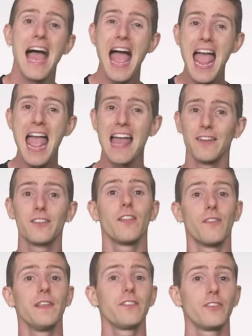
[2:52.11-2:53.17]
And
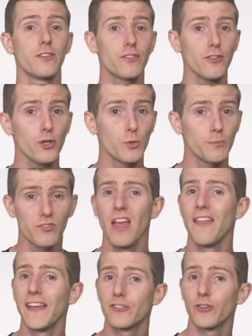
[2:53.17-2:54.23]
this assumes
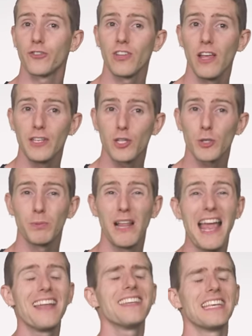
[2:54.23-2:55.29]
that your cellular
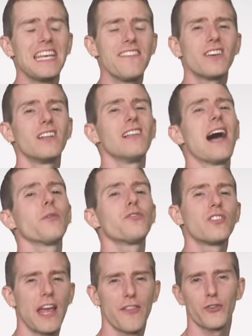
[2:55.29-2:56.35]
plan even allows
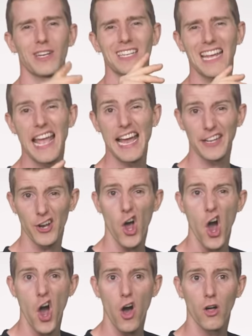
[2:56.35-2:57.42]
tethering at
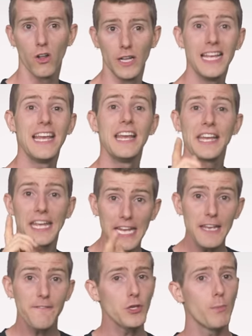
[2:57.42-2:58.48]
all.
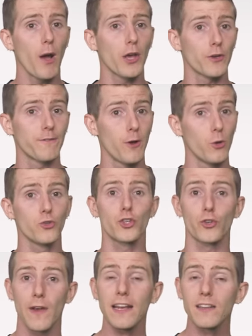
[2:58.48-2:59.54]
If you bought your phone
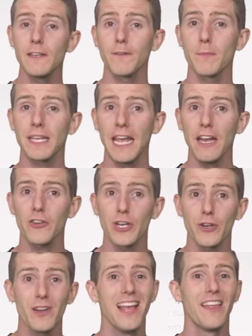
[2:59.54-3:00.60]
directly from a carrier,